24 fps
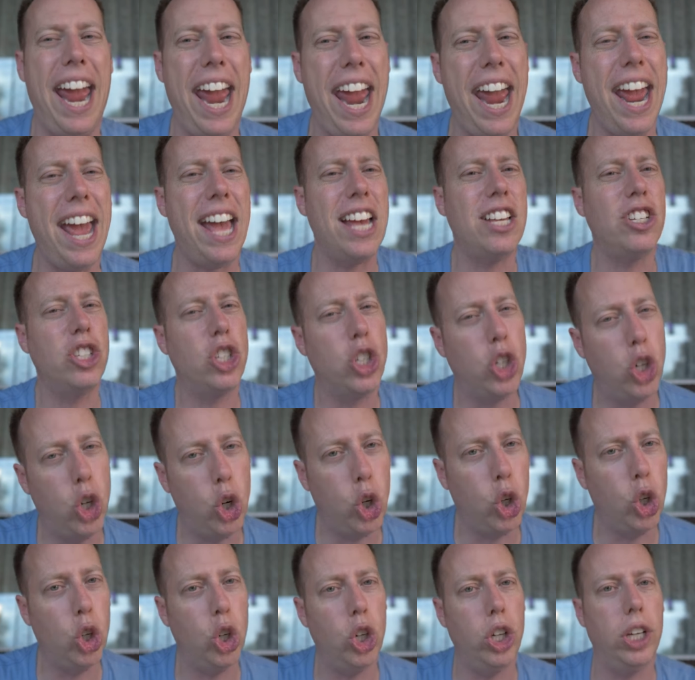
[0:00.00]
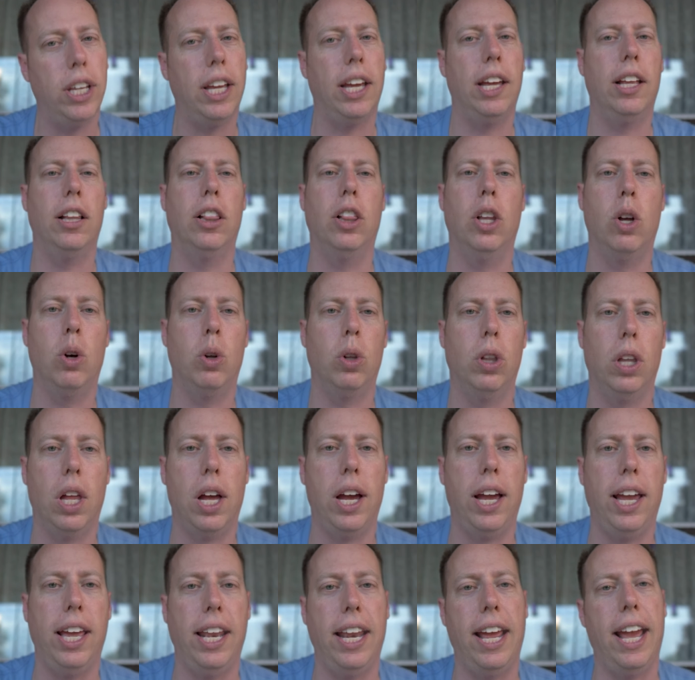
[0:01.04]
as good in low
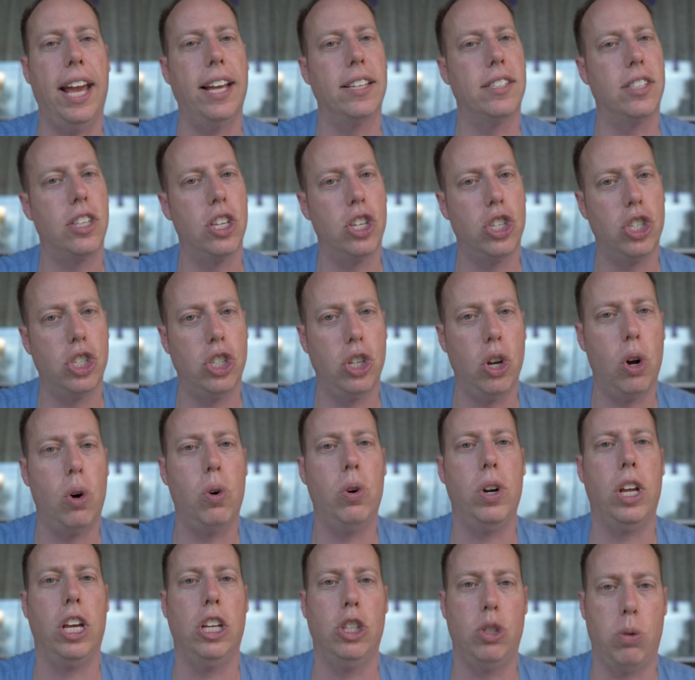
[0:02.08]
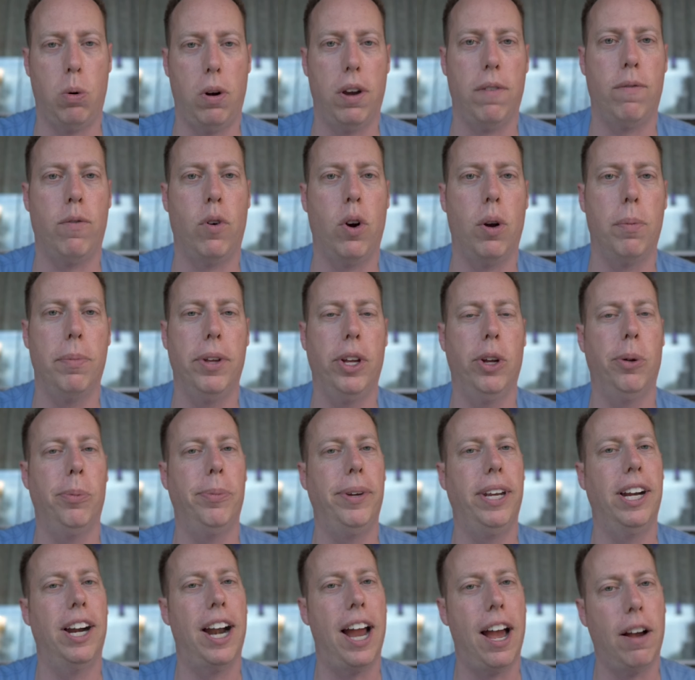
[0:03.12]
light as the Sony 24
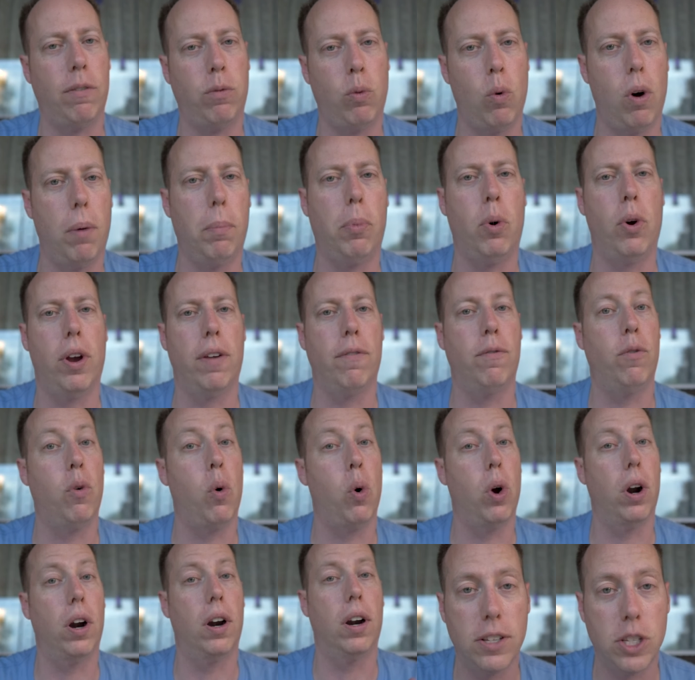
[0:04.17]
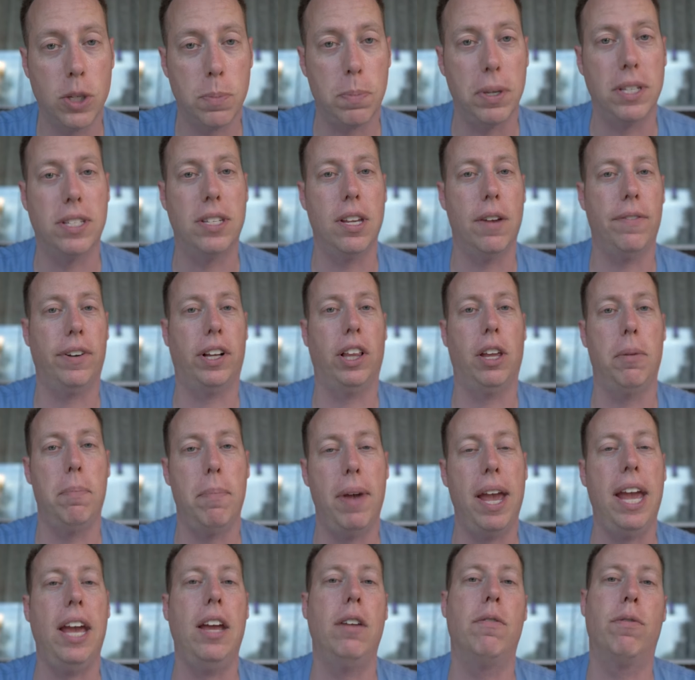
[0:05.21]
millimeter f1.4, specifically
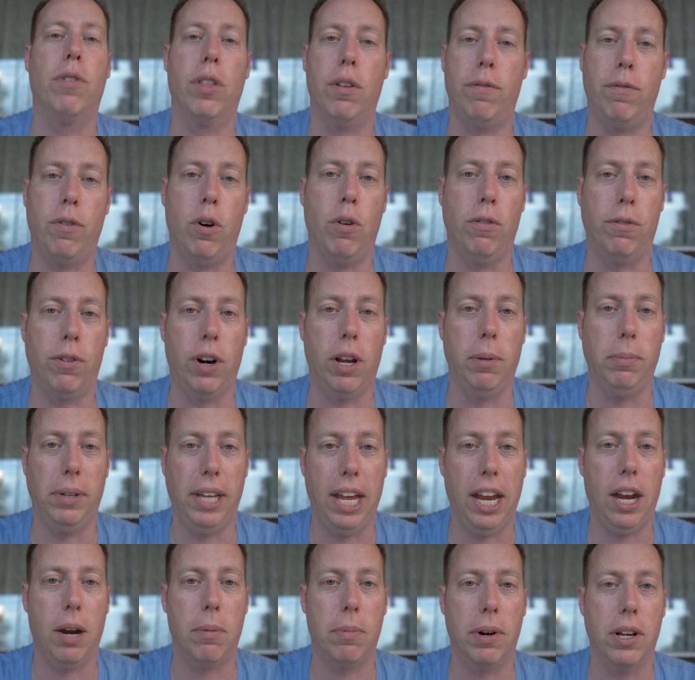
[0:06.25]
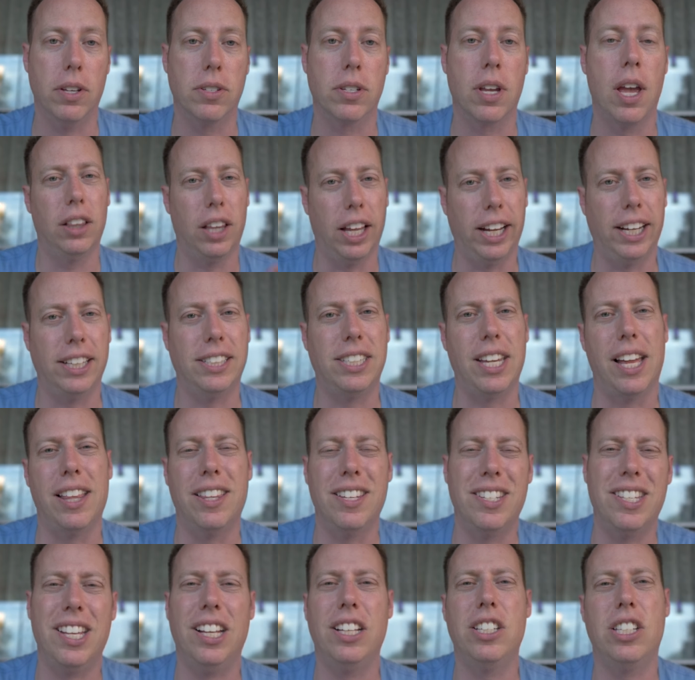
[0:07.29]
made for the full frame cameras. Like I said,
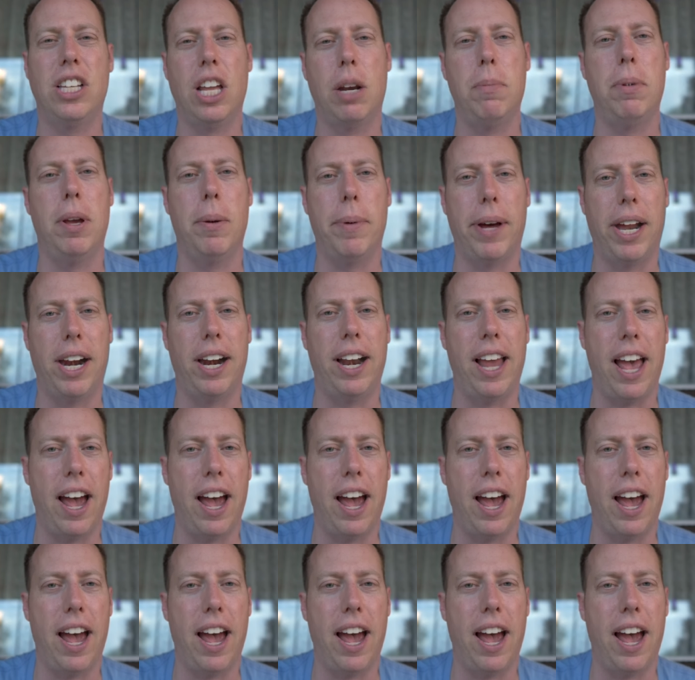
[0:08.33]
this thing is gonna be about an